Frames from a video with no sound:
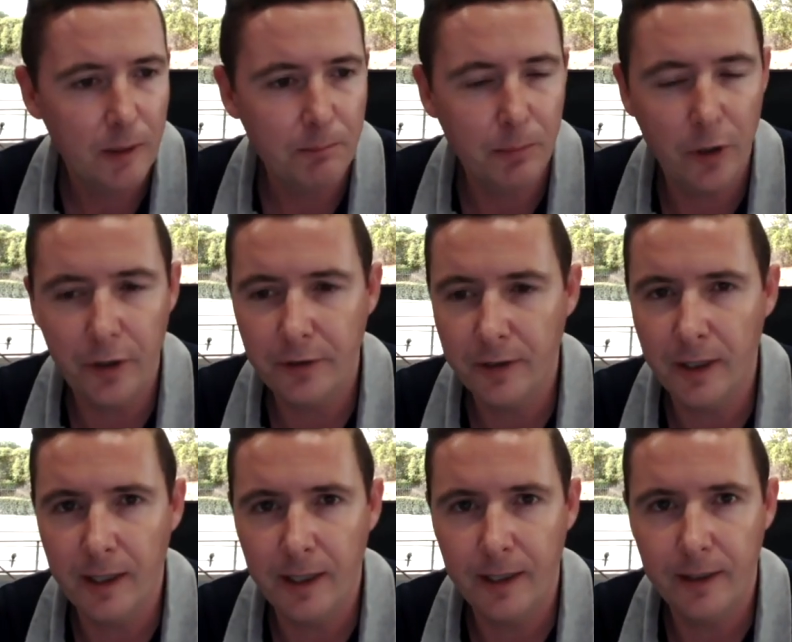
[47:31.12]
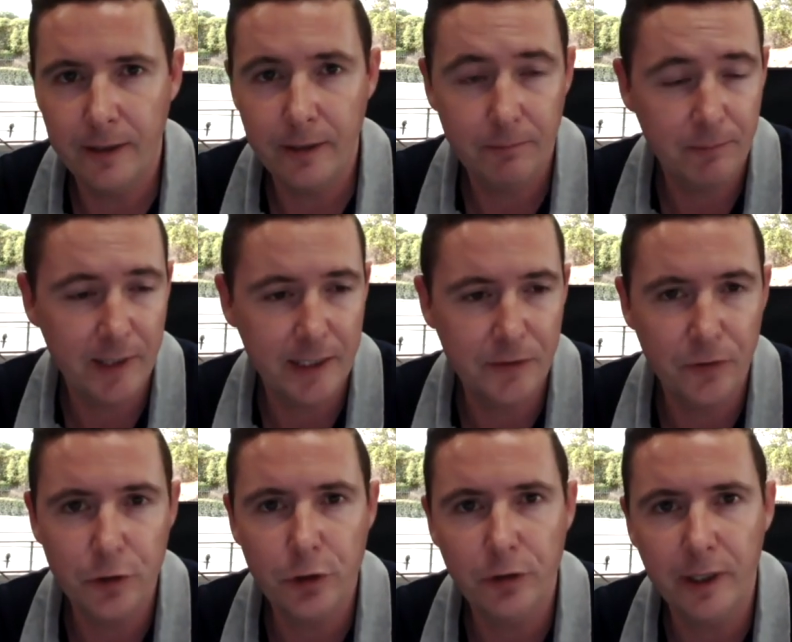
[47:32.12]
But uh, yeah, thanks for
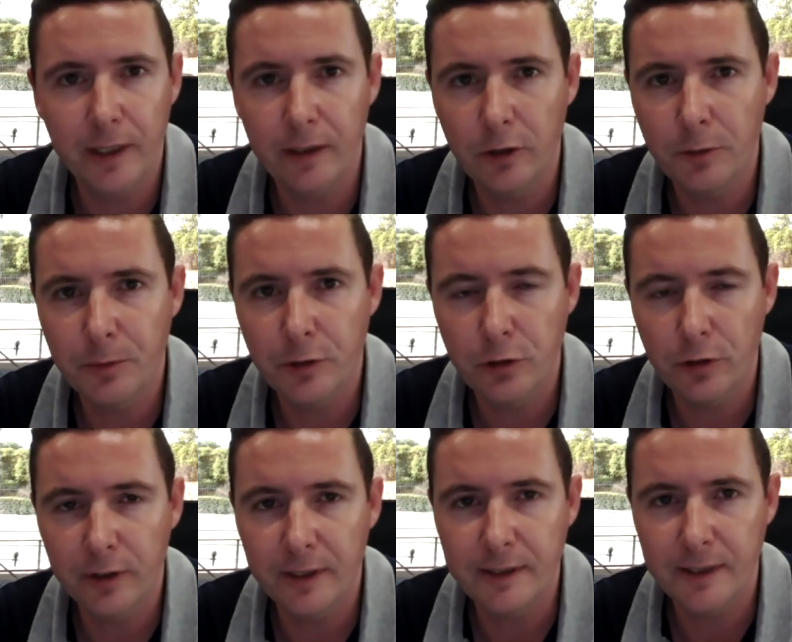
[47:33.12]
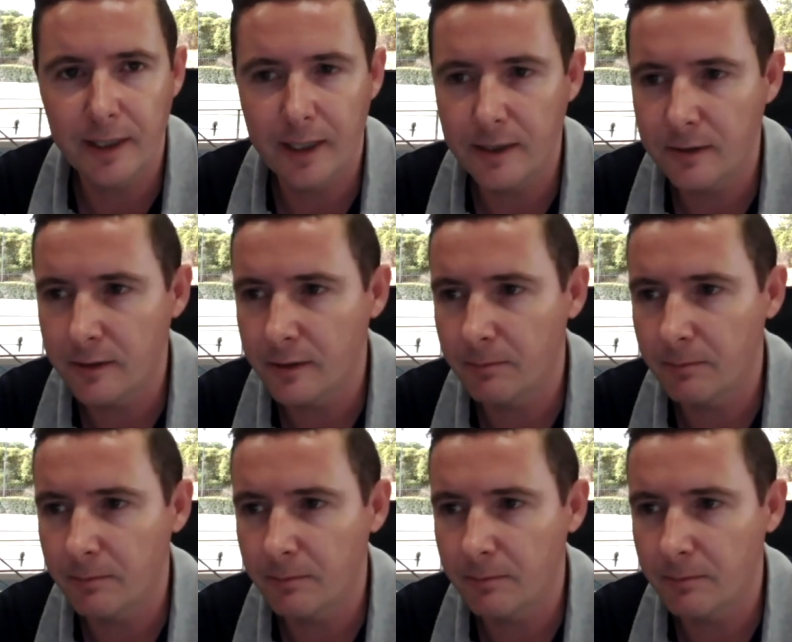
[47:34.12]
tuning in. I hope you're enjoying these guests.